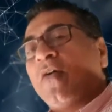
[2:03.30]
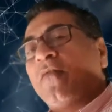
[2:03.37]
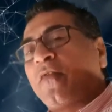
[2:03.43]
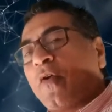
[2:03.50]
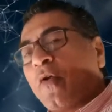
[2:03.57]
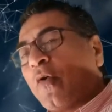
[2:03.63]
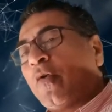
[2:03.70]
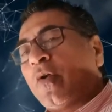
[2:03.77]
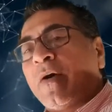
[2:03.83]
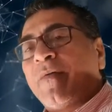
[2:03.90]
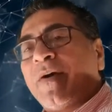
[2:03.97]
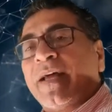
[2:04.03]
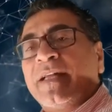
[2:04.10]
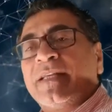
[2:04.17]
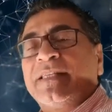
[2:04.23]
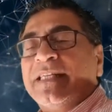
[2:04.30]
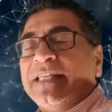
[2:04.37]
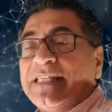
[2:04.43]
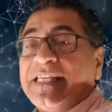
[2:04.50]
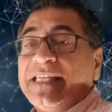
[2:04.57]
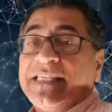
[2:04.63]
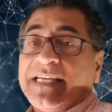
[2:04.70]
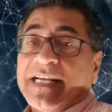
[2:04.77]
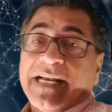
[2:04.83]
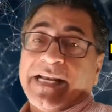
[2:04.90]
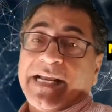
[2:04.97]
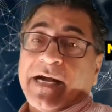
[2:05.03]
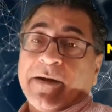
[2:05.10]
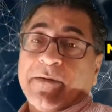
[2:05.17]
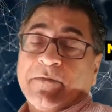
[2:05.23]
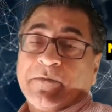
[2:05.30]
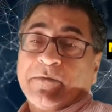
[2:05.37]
of coronavirus disease in India.